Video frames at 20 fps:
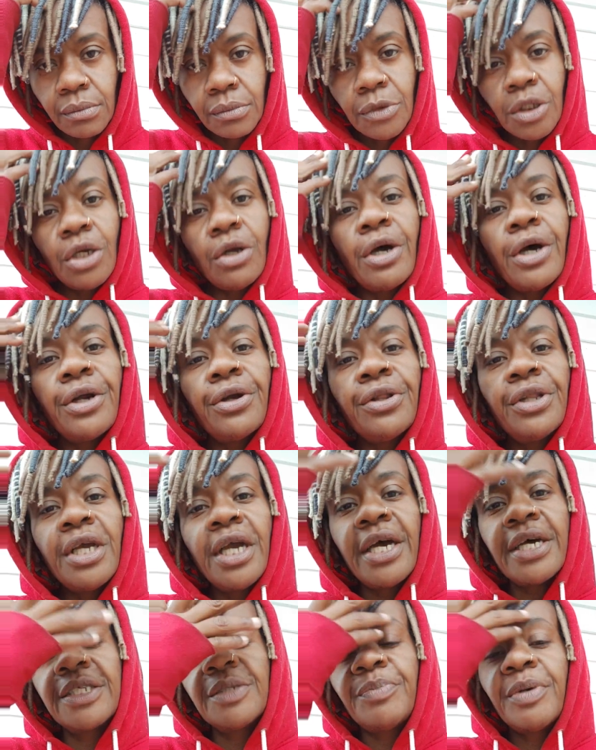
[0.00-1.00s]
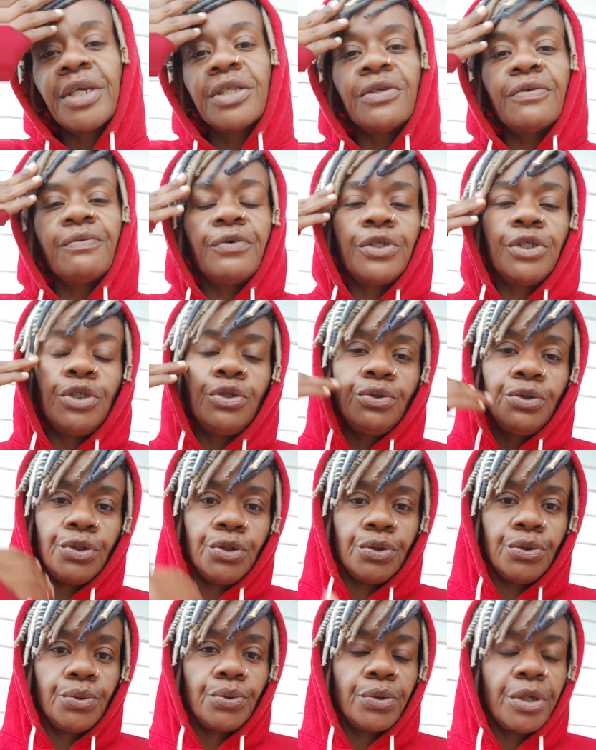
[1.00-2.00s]
you honor the aspect of what you
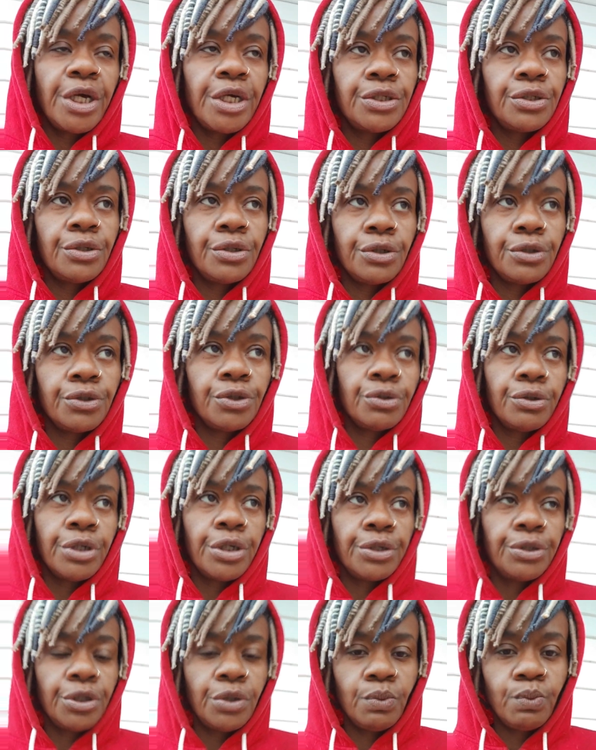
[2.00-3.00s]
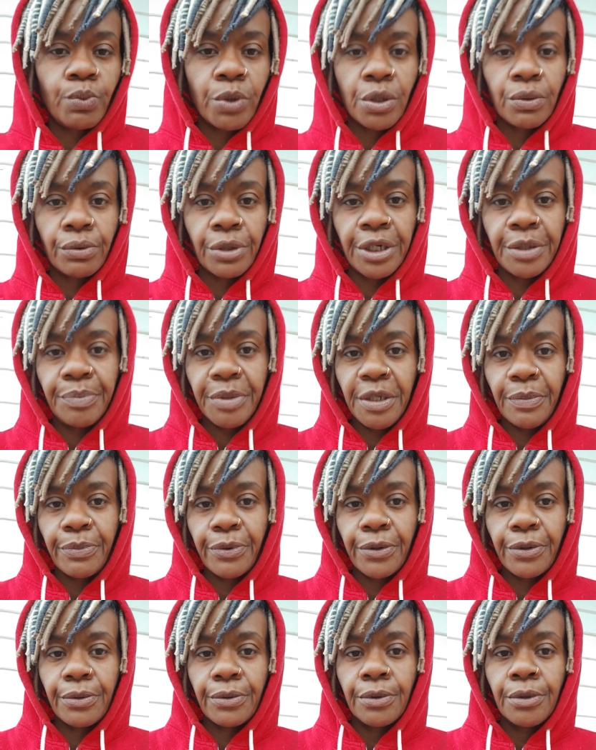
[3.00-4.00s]
do as a nurturer, and you won't let
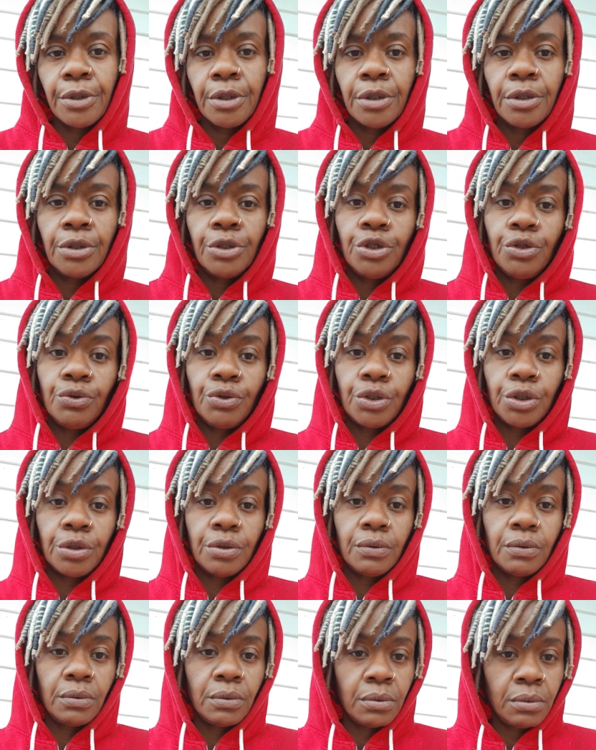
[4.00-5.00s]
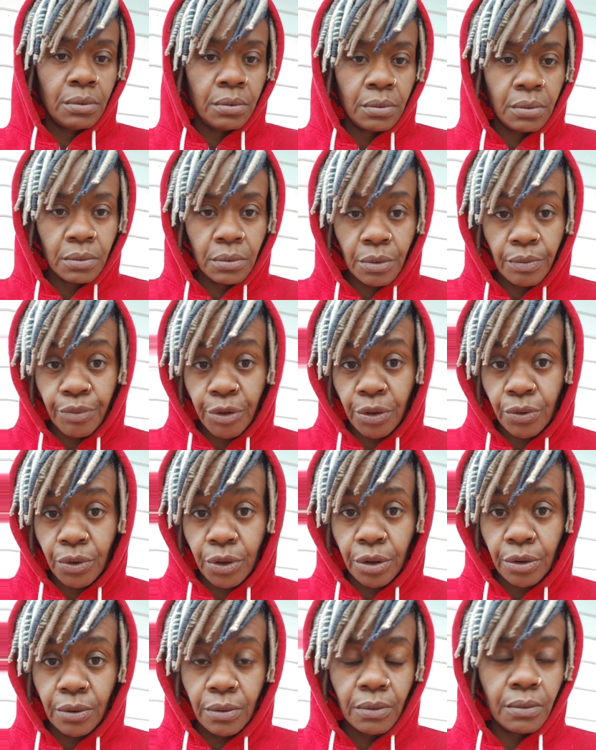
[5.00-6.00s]
people use you, abuse
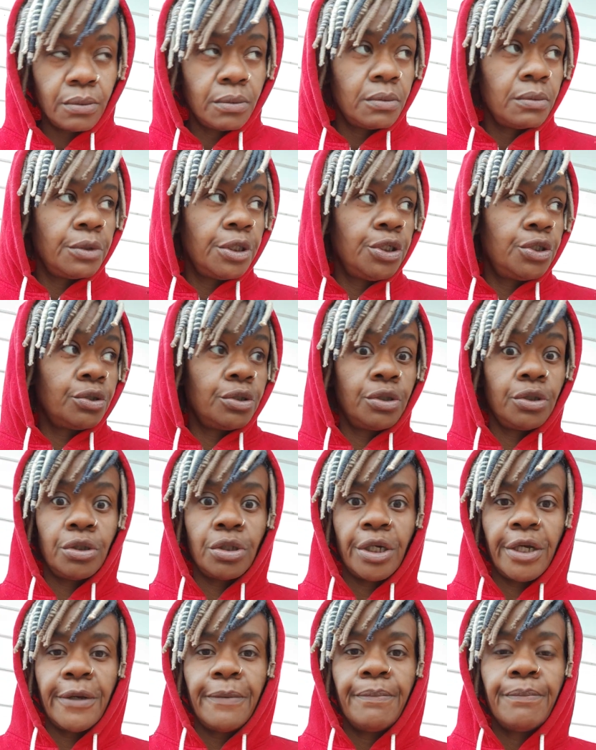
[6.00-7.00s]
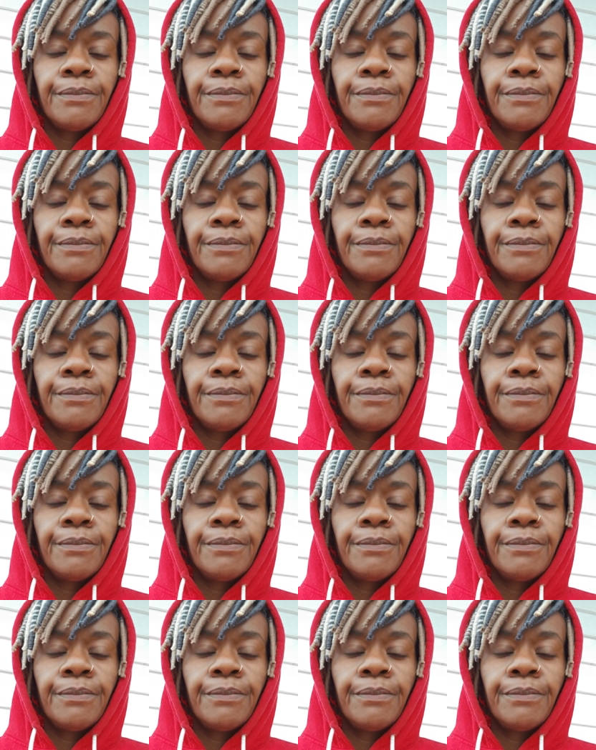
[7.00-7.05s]
you, lead you astray.